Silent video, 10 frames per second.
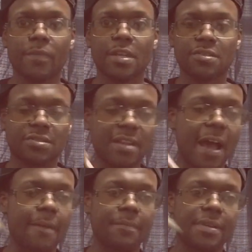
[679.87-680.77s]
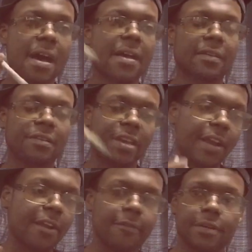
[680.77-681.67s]
Stop not
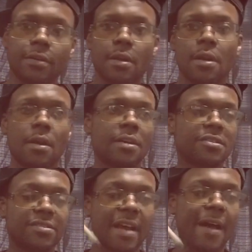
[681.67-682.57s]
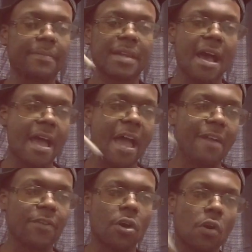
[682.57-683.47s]
caring. Stop not
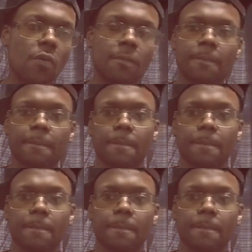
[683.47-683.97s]
having hope.